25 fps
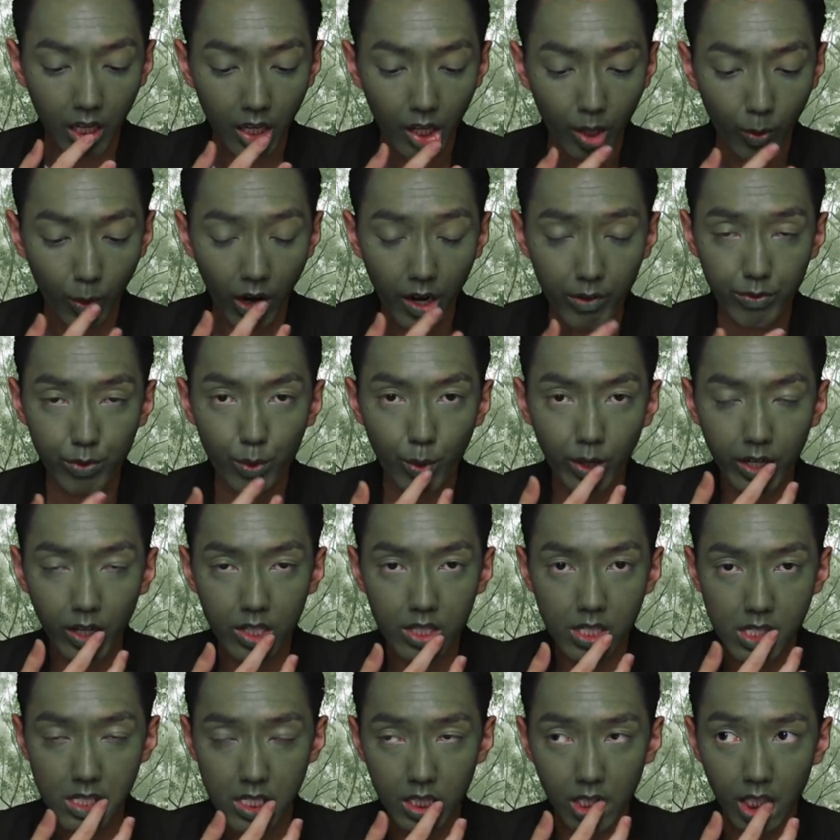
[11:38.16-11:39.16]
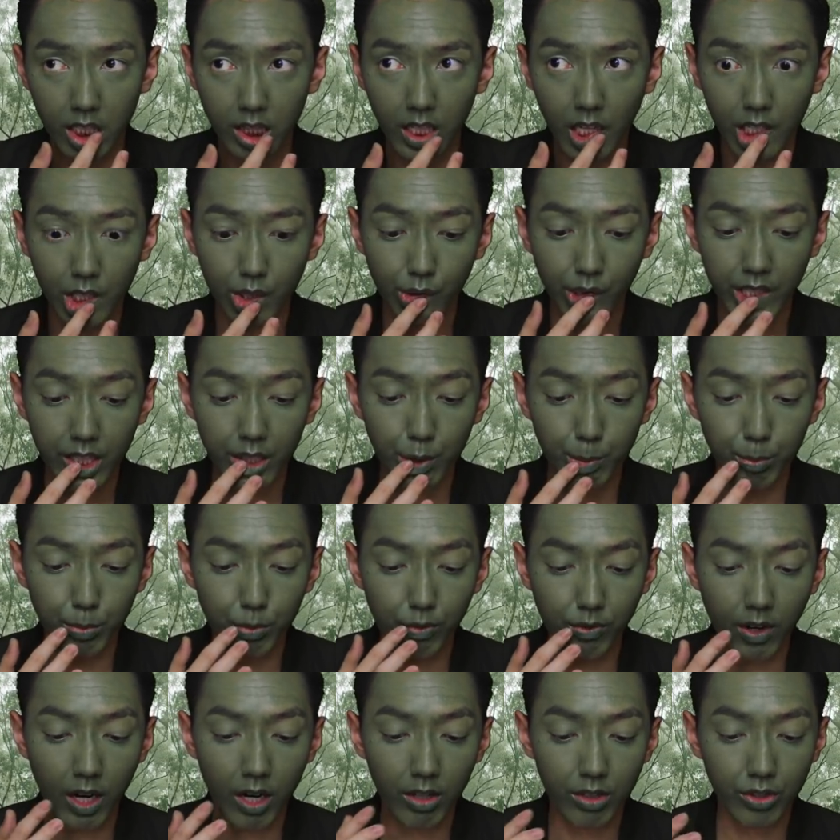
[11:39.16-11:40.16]
While everyone else is in the tunnel ready to
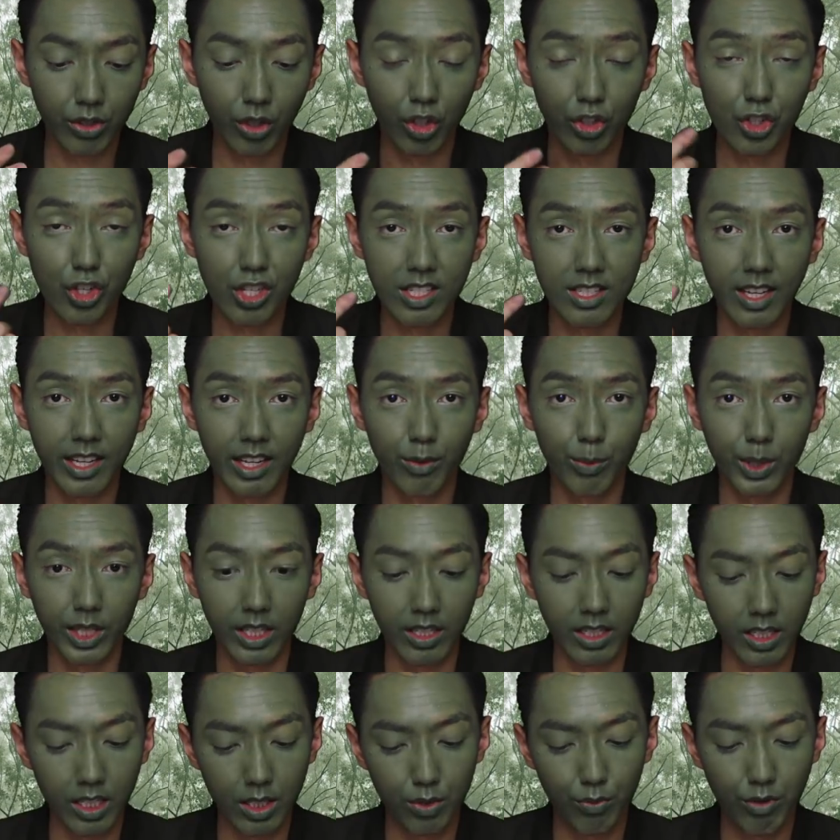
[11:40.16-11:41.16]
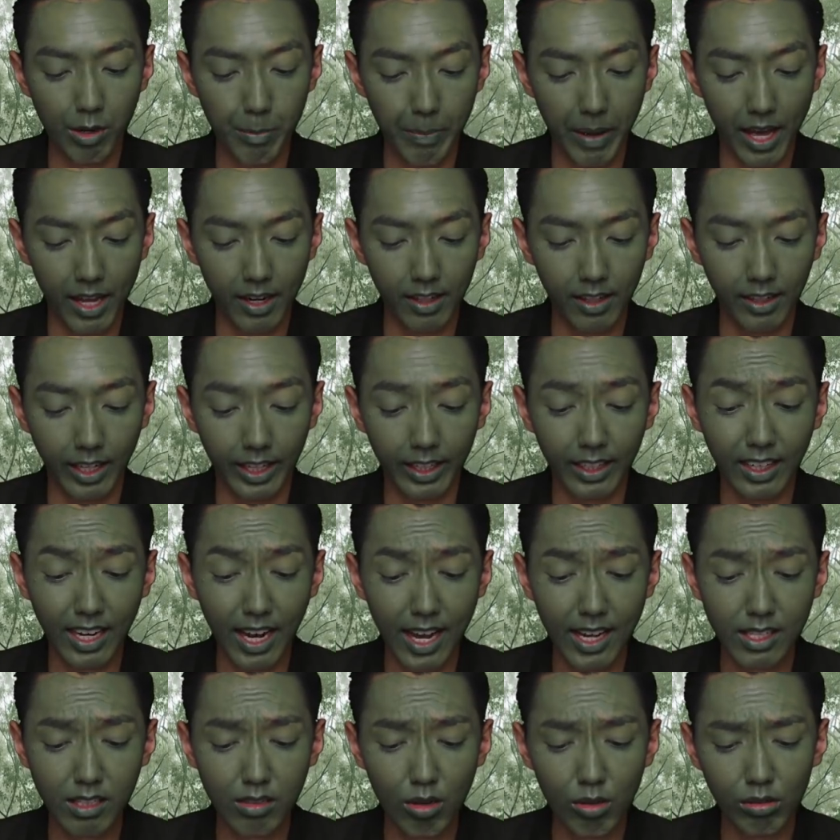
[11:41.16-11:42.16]
move out, you're just there with the Innisfree palette like,
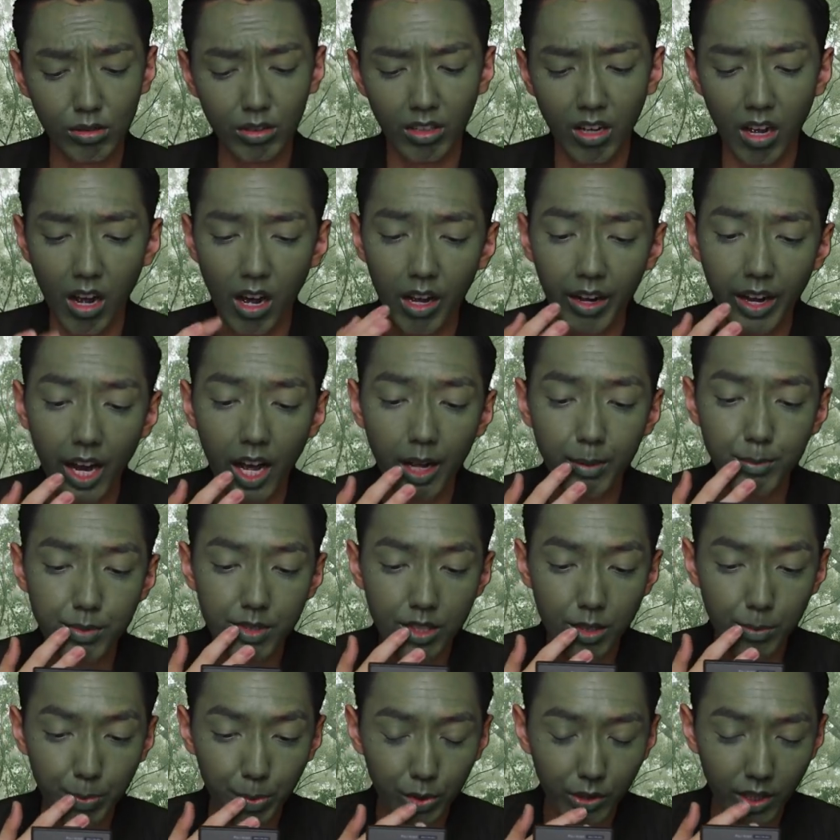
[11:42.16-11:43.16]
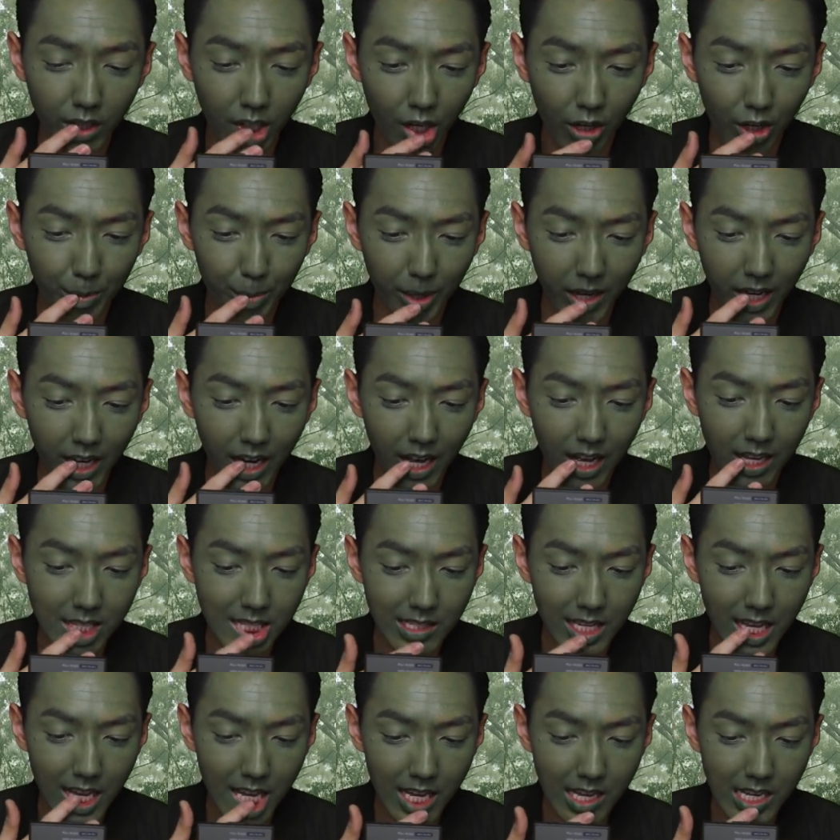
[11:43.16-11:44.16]
guys, hold on, I'm still putting on my last
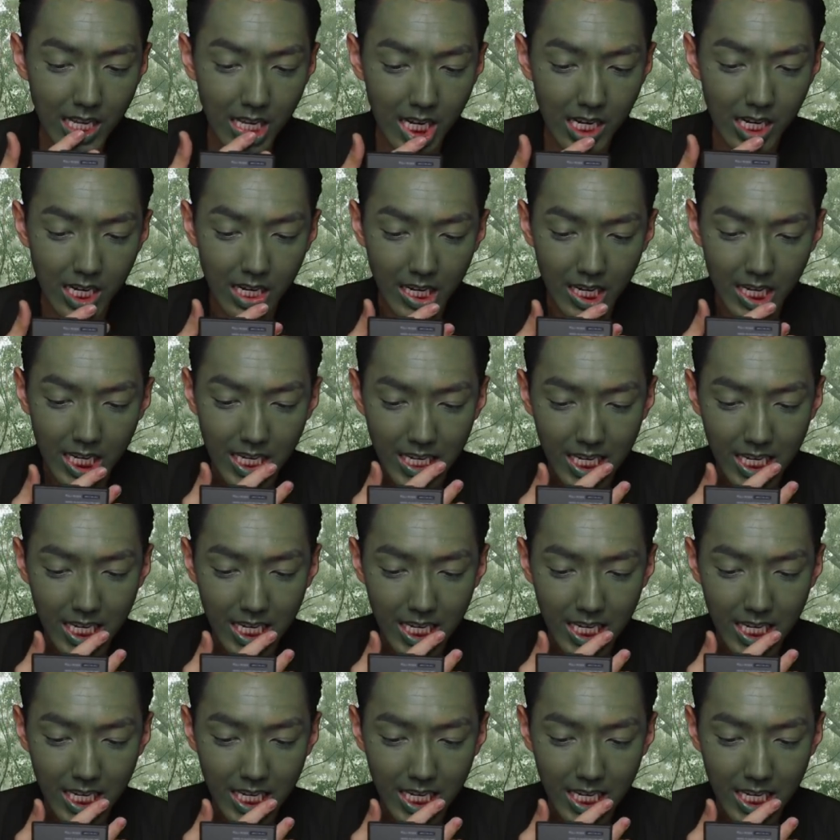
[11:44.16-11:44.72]
layer.